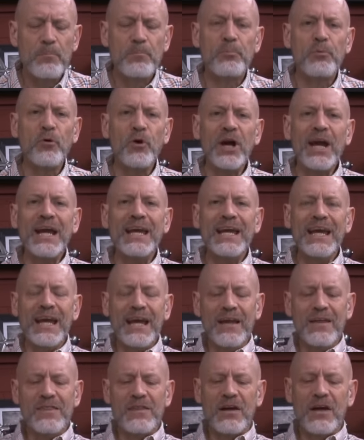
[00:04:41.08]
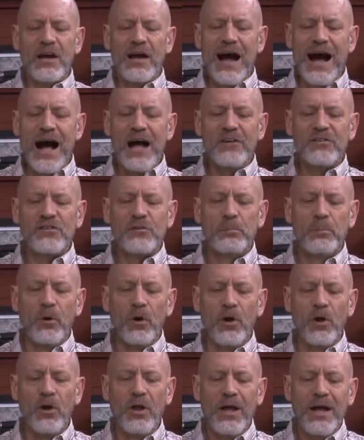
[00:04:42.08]
Bringing the
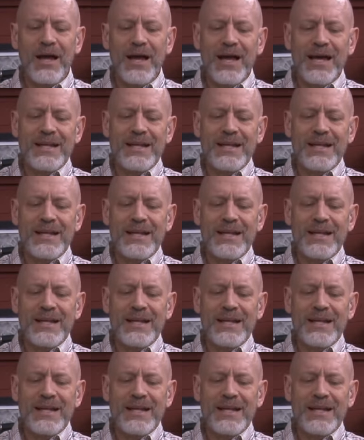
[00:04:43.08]
gospel